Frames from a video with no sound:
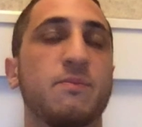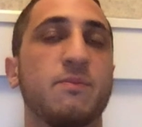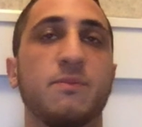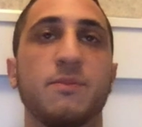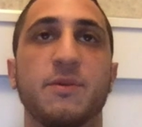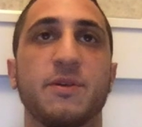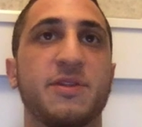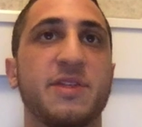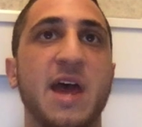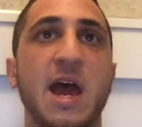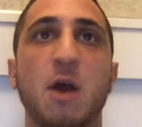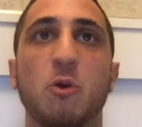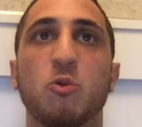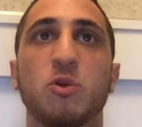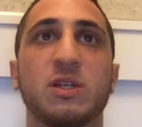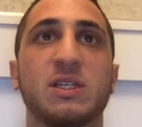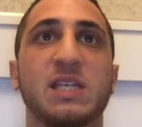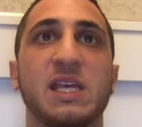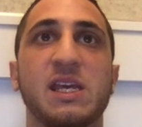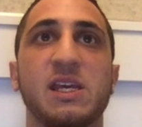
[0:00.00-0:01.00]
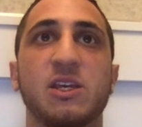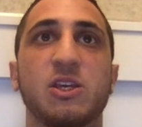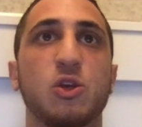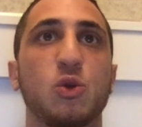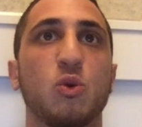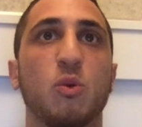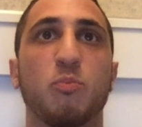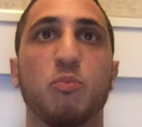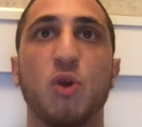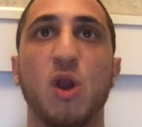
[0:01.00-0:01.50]
that would take you
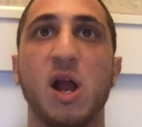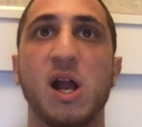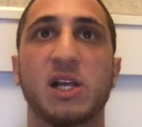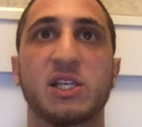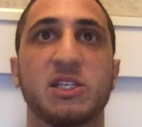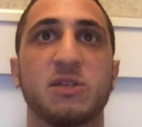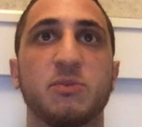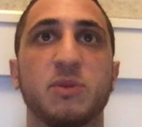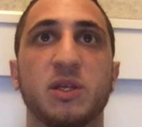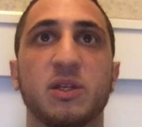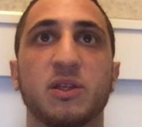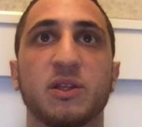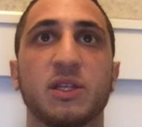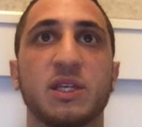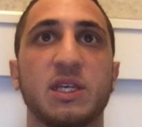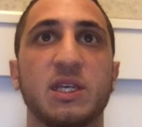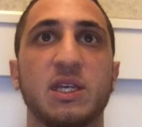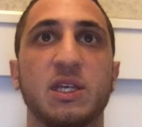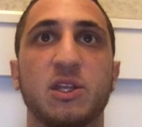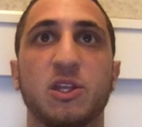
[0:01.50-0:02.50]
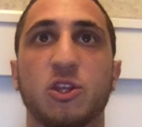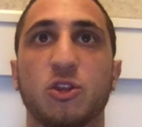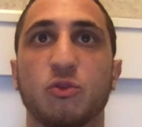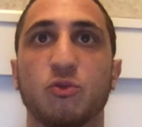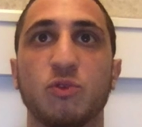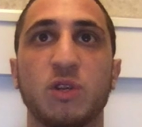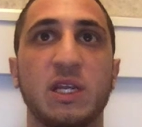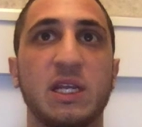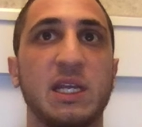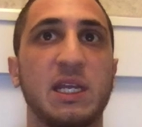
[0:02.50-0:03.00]
approximately
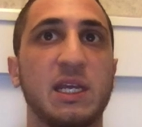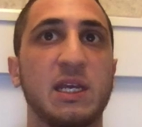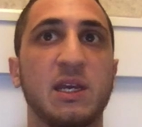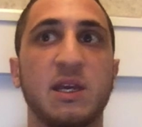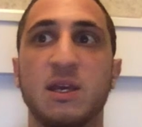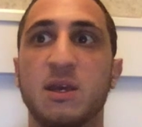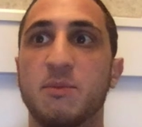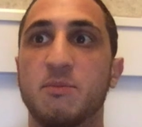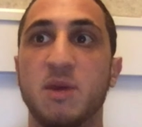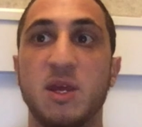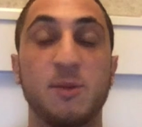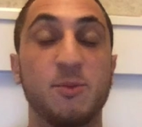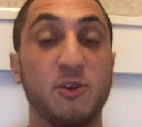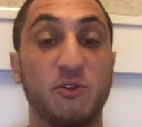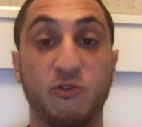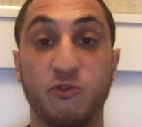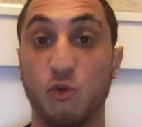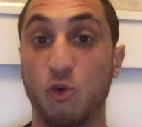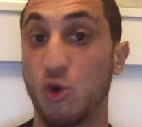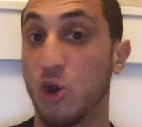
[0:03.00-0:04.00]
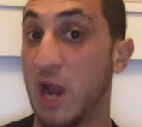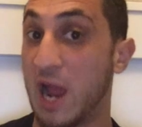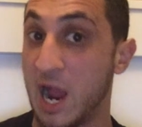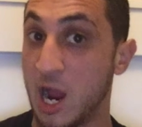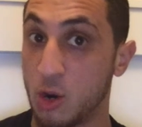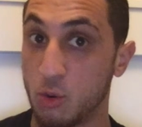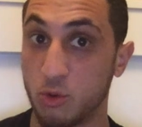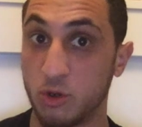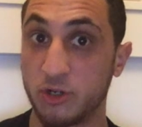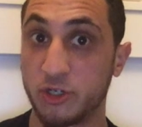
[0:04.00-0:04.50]
3, maybe 4
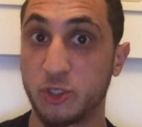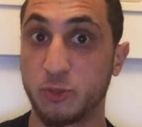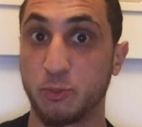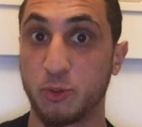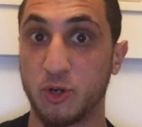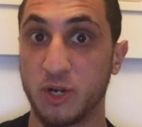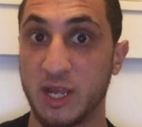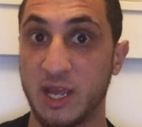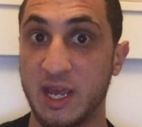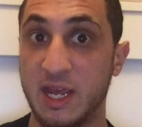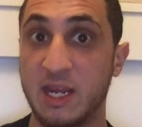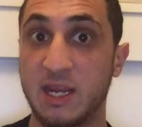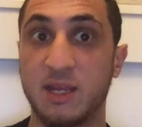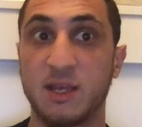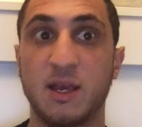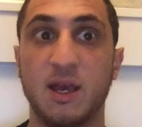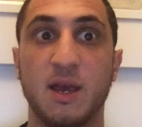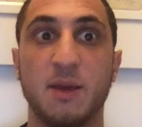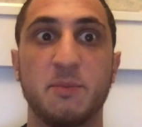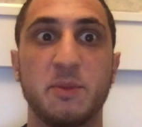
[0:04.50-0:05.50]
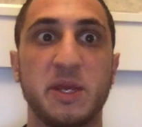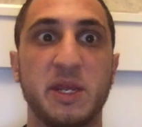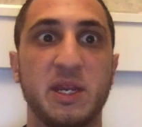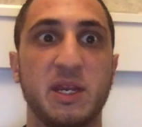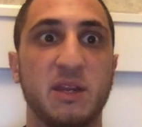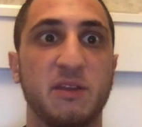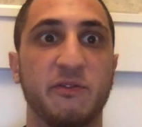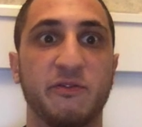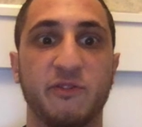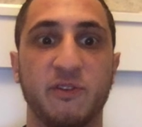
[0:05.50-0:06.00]
hours per day. I
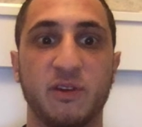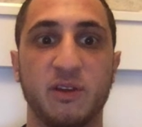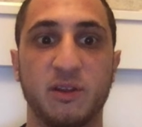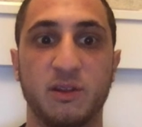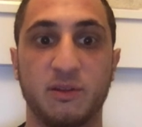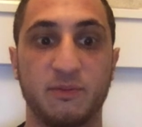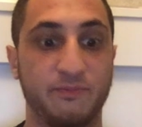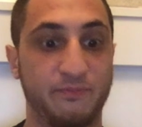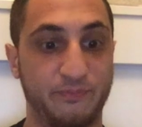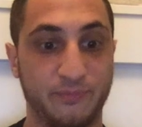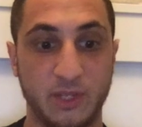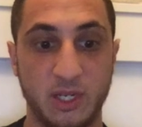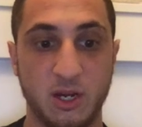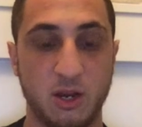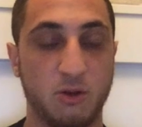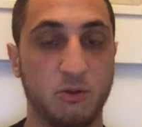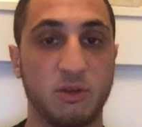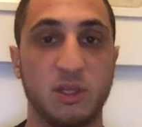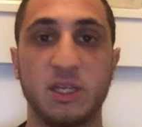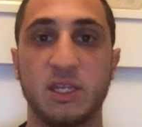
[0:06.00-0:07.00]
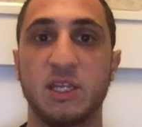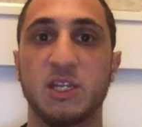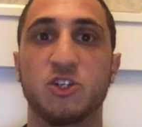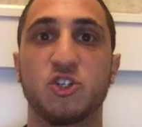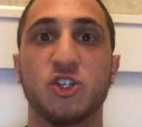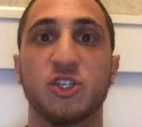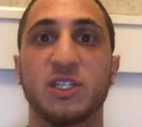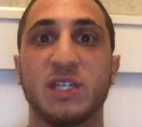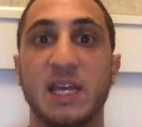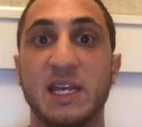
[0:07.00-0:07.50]
mean, it
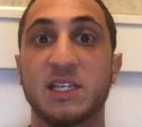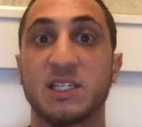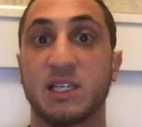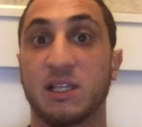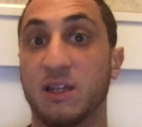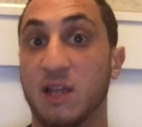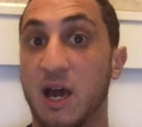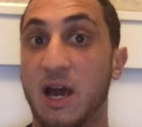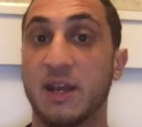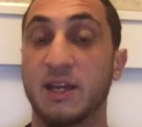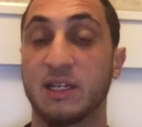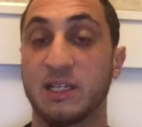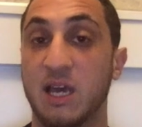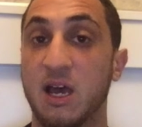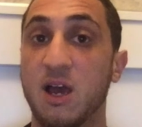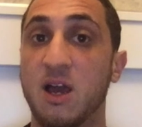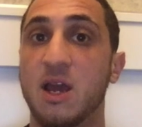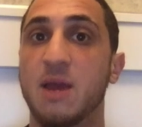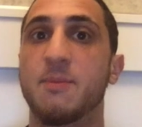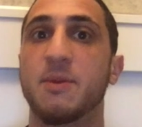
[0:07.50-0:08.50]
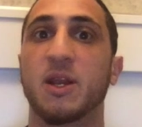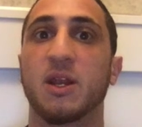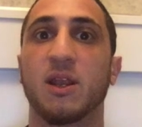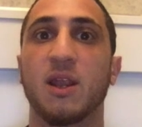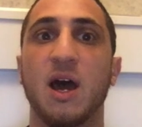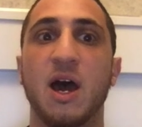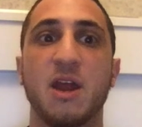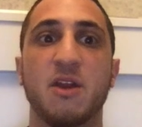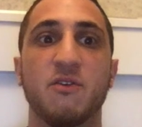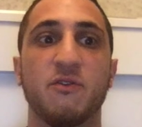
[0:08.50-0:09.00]
just takes a lot of time and a
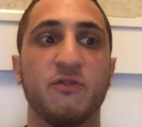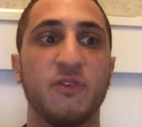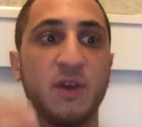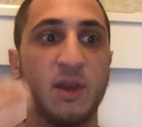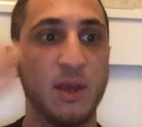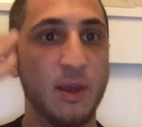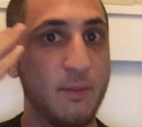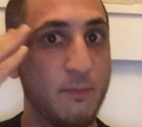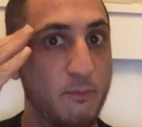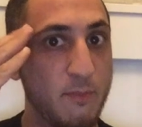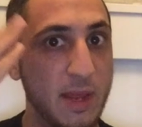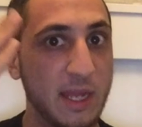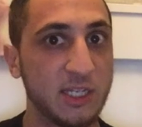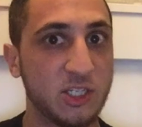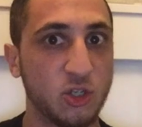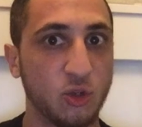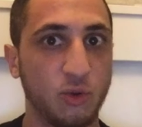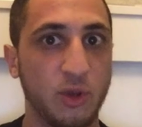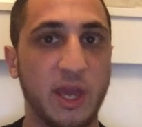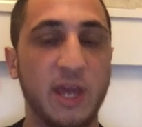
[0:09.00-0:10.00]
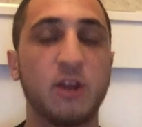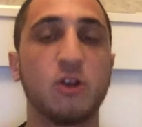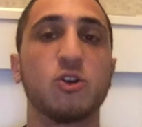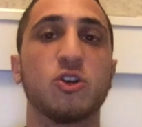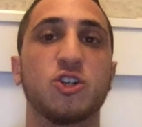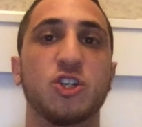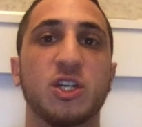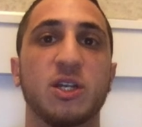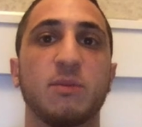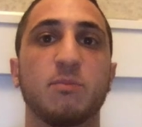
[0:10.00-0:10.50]
lot of mental
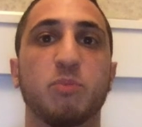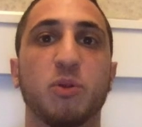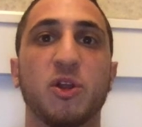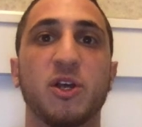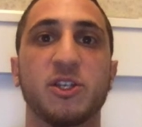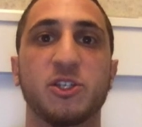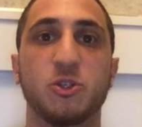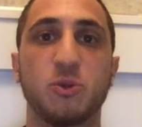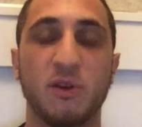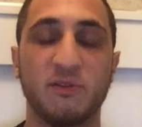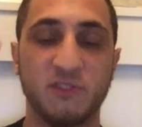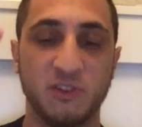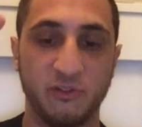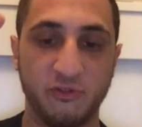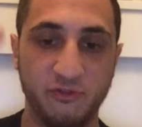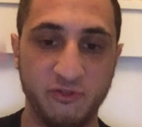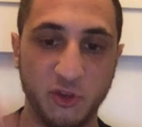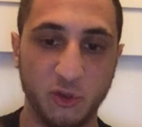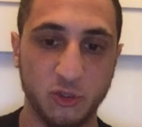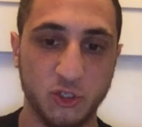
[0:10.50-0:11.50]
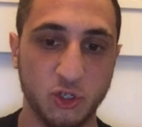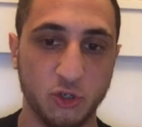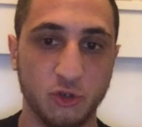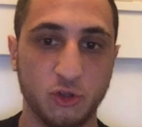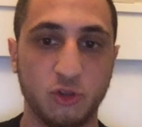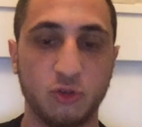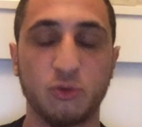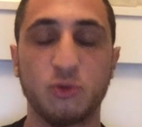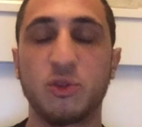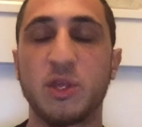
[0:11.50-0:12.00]
energy. Plus, you have to filter
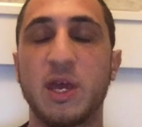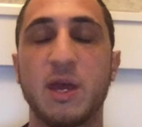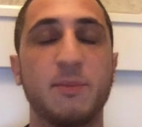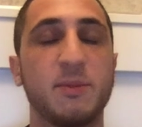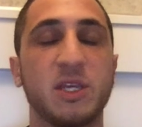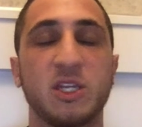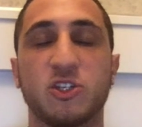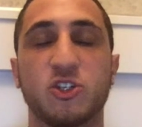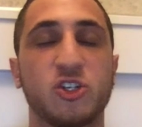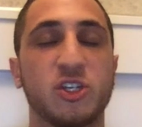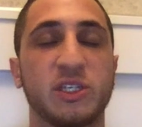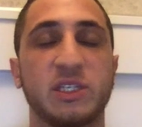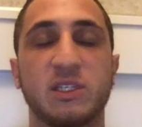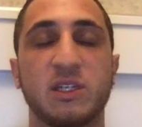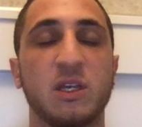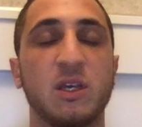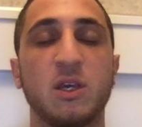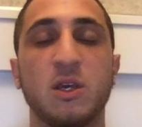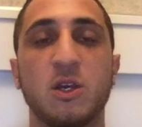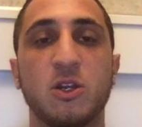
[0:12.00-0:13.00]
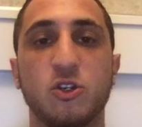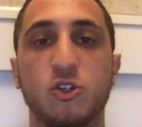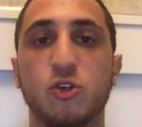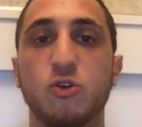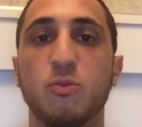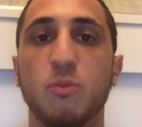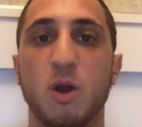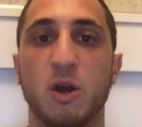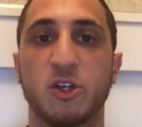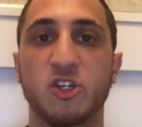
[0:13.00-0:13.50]
through them. It's just too
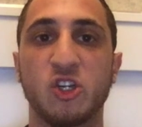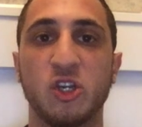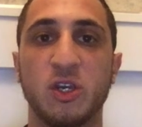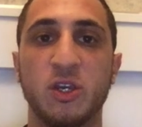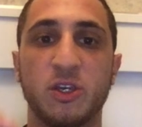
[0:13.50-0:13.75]
much.